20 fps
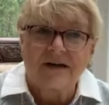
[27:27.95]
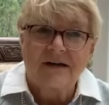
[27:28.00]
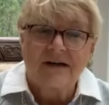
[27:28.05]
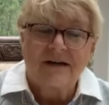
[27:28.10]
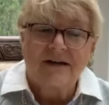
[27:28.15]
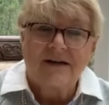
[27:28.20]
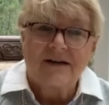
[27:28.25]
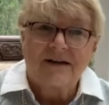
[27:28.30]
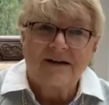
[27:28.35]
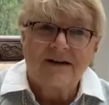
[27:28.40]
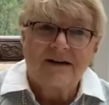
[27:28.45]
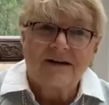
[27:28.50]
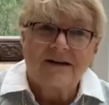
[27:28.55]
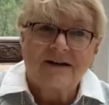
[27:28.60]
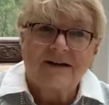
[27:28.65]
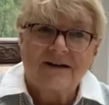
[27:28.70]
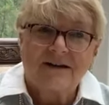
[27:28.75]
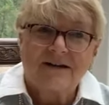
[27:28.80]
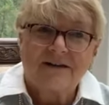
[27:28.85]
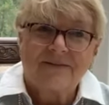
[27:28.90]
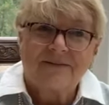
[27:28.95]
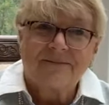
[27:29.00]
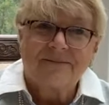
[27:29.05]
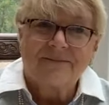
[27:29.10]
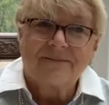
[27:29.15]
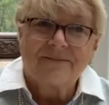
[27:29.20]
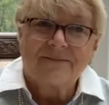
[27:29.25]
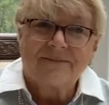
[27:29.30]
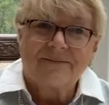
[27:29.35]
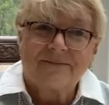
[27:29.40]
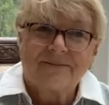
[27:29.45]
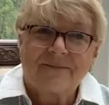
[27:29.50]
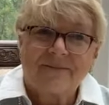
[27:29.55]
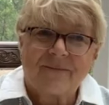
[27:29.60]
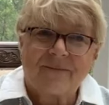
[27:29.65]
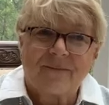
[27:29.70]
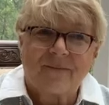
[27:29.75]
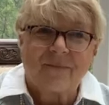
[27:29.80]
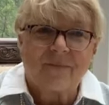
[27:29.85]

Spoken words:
Nobody speaks.